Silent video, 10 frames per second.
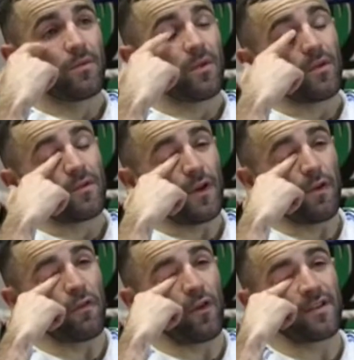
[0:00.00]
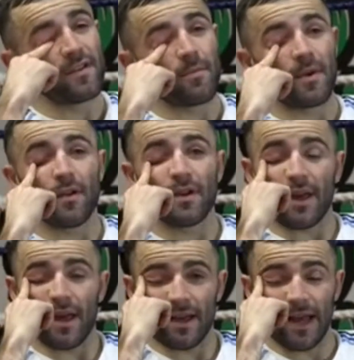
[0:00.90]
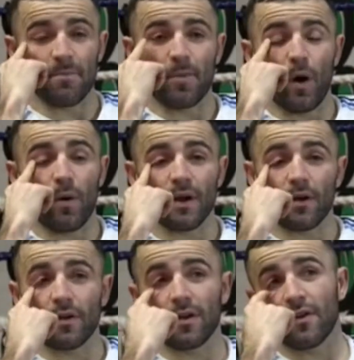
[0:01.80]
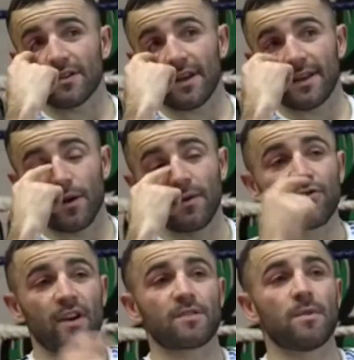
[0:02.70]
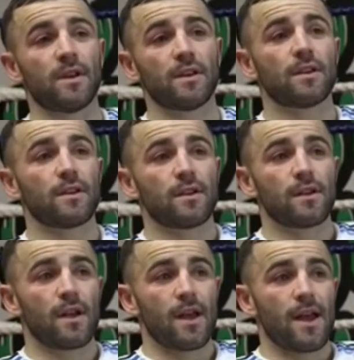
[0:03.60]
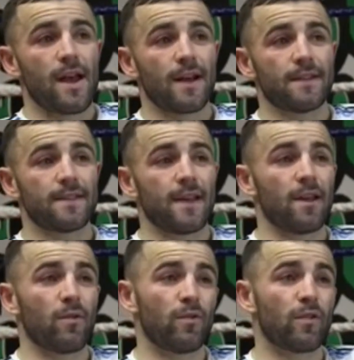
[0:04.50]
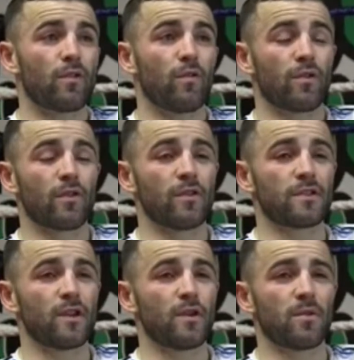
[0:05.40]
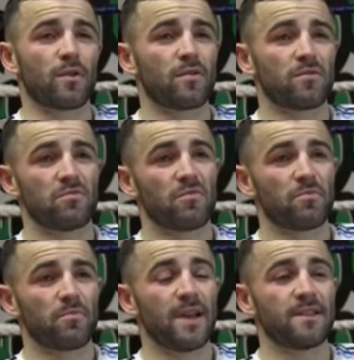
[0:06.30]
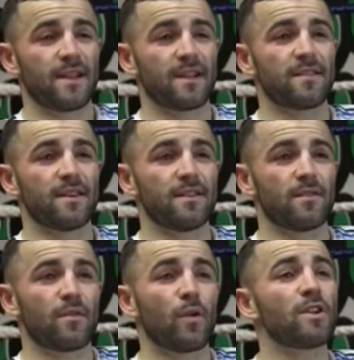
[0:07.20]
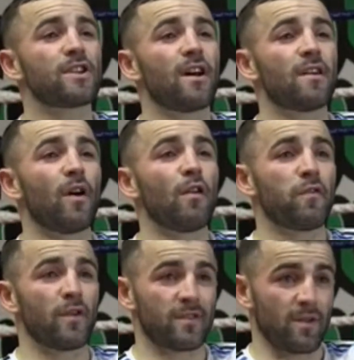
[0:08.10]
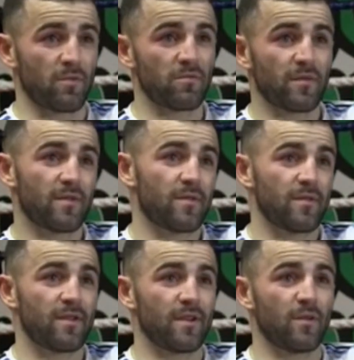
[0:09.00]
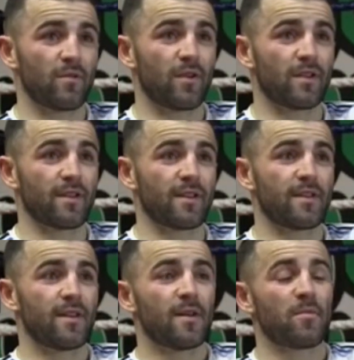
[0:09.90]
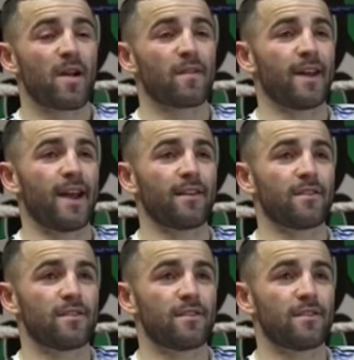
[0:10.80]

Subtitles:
So a few fights in them, like Gamboa. Kind of guys that, you know, interest me. And other guys, too. But basically, that's it, you know. I watch a lot of old fights now. You know, all the Marvin Hagler,